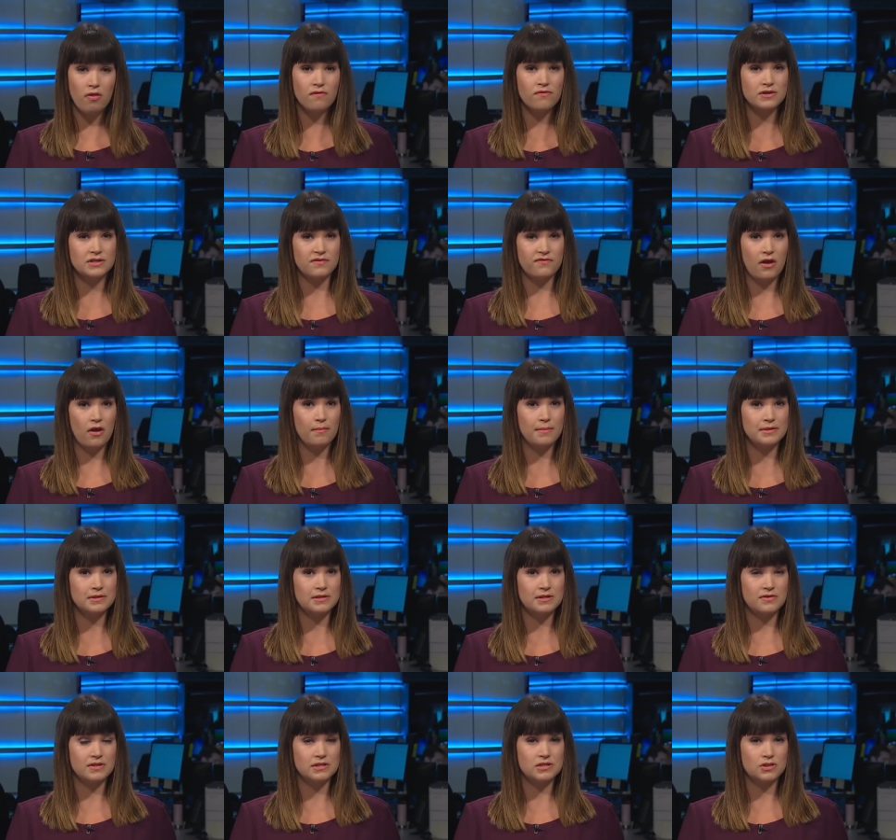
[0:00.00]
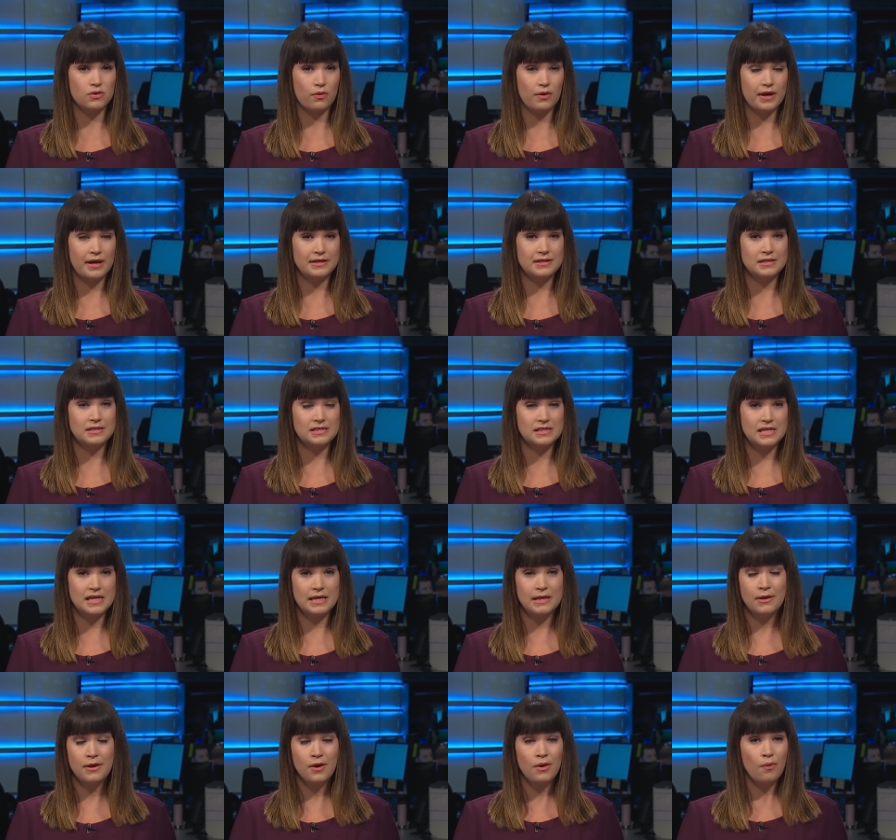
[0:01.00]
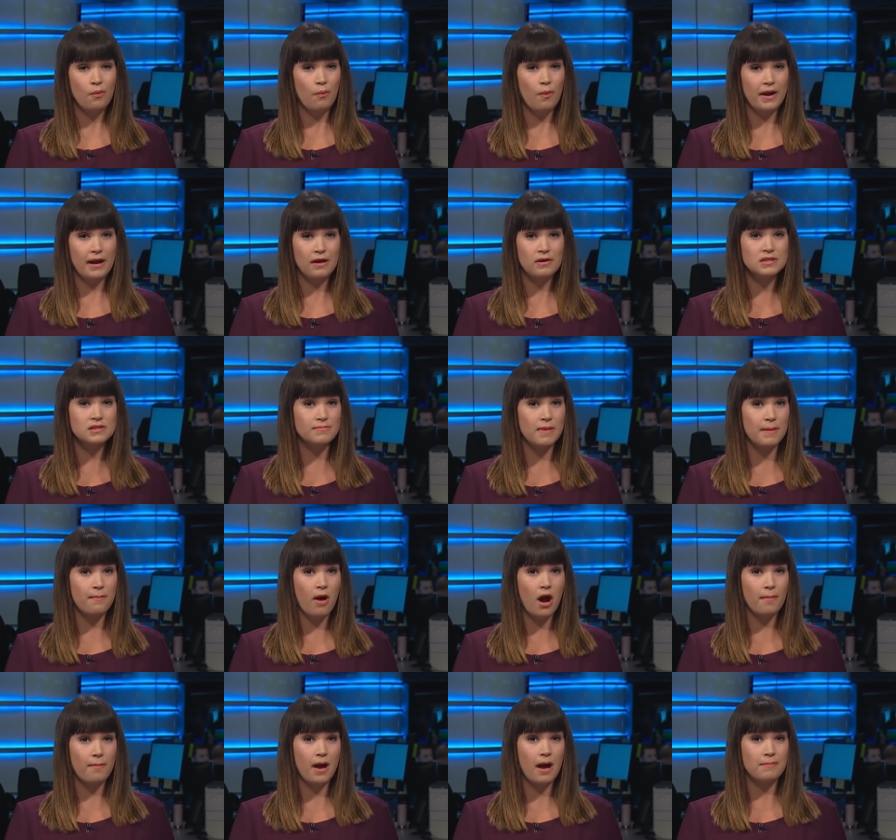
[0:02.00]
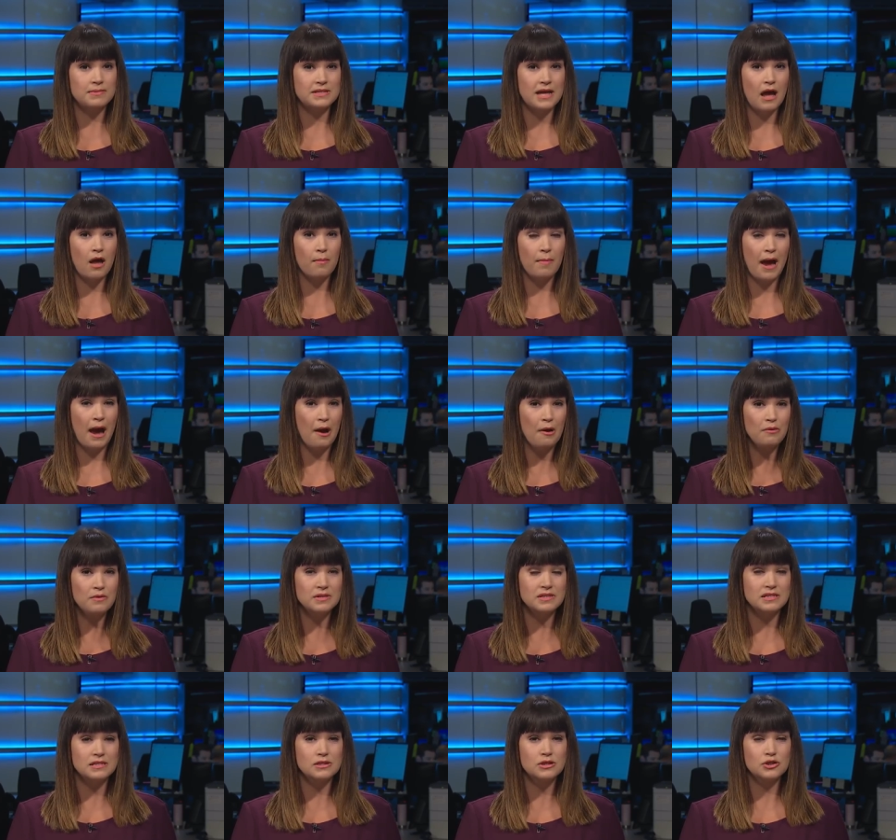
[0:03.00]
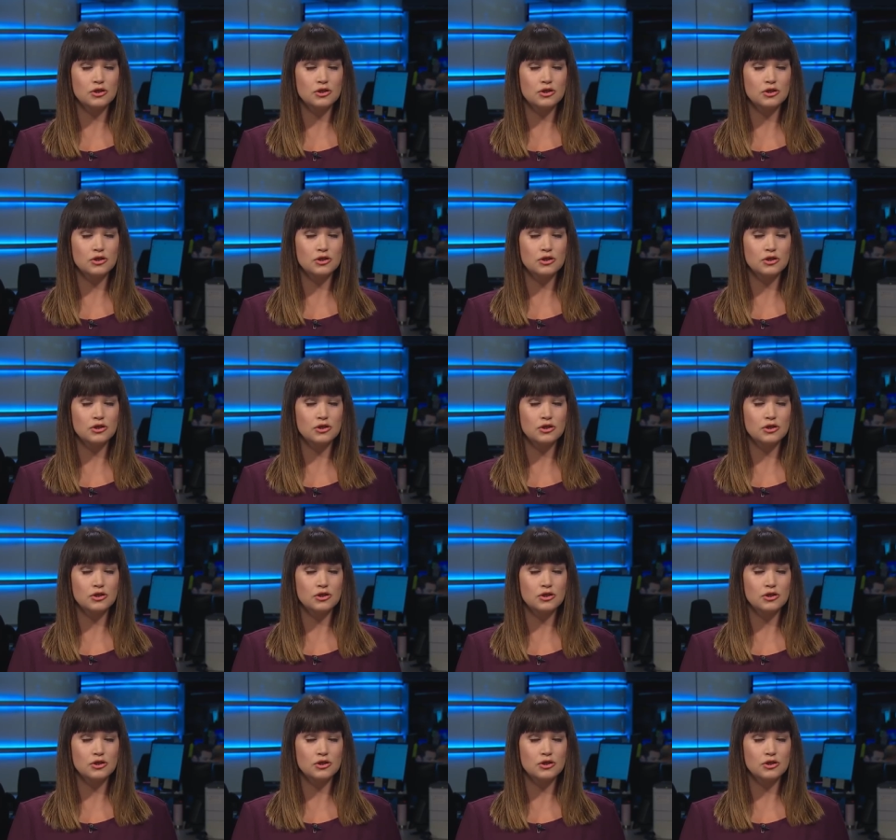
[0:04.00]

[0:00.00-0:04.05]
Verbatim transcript: of the developments to this story to see what else may pop up to help house these